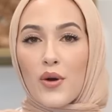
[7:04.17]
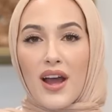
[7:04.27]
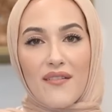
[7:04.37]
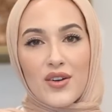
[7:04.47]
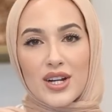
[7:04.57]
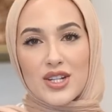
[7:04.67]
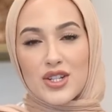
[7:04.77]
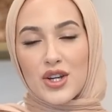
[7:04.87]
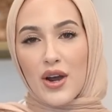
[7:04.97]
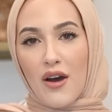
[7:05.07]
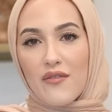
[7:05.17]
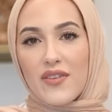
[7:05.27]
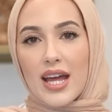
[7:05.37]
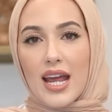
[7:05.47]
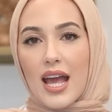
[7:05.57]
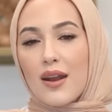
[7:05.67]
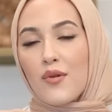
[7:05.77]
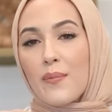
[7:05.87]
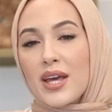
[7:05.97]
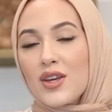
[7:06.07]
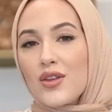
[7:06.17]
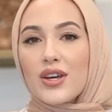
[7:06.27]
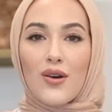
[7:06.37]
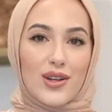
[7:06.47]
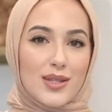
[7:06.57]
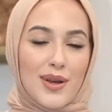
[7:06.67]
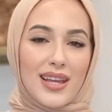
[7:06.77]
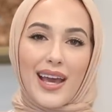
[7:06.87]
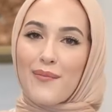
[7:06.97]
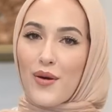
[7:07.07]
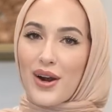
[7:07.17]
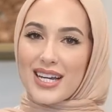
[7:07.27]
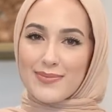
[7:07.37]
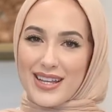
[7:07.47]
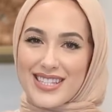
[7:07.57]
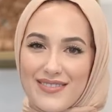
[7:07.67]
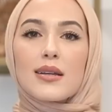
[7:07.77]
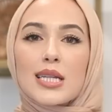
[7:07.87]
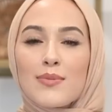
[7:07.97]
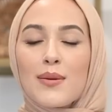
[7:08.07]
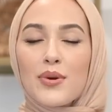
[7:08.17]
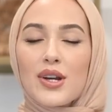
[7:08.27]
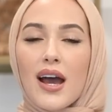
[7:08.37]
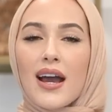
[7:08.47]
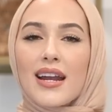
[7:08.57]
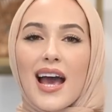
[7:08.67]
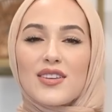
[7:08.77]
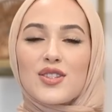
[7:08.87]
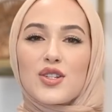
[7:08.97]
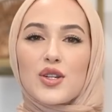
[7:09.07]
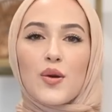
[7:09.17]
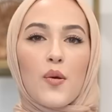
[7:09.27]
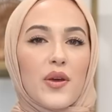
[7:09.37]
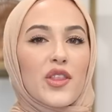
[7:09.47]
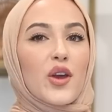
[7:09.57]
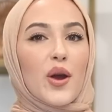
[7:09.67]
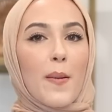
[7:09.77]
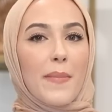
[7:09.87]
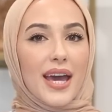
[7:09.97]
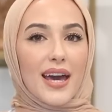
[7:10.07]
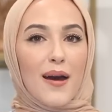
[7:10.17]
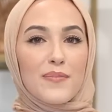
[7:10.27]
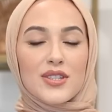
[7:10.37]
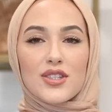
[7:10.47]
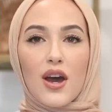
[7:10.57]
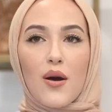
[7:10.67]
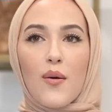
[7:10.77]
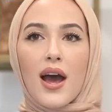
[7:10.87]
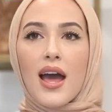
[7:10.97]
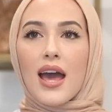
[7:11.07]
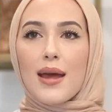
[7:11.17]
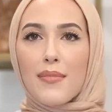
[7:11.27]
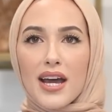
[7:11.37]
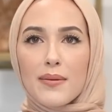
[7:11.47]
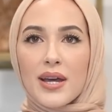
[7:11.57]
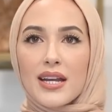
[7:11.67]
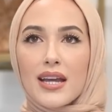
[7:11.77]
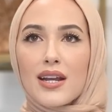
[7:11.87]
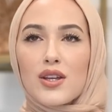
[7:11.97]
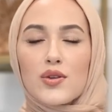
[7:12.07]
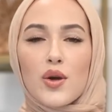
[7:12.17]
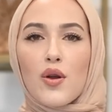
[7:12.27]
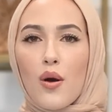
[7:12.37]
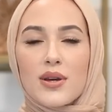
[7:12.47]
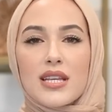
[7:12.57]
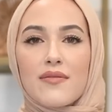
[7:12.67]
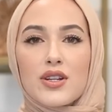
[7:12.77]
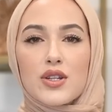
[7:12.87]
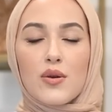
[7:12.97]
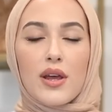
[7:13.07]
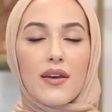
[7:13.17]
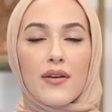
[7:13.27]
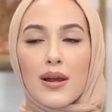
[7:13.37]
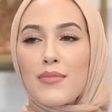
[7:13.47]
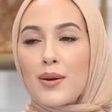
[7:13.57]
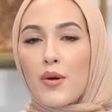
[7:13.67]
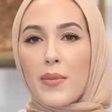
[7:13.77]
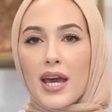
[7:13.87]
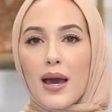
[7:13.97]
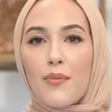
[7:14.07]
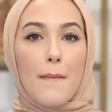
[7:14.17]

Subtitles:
more effort into your outfit and will make you look ultimately more expensive. Tip number 9 has to do with your makeup. So in my opinion, you don't always have to do like very minimal makeup.